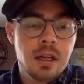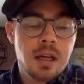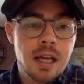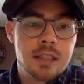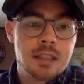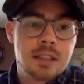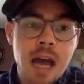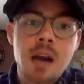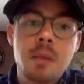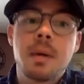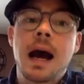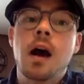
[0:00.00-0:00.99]
It's not
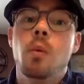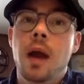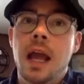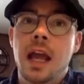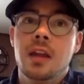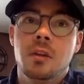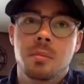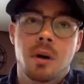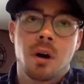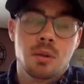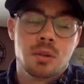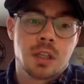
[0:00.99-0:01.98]
about weighing the
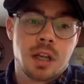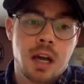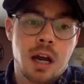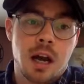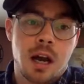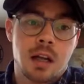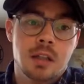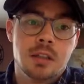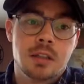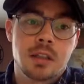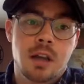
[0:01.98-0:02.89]
pros and cons.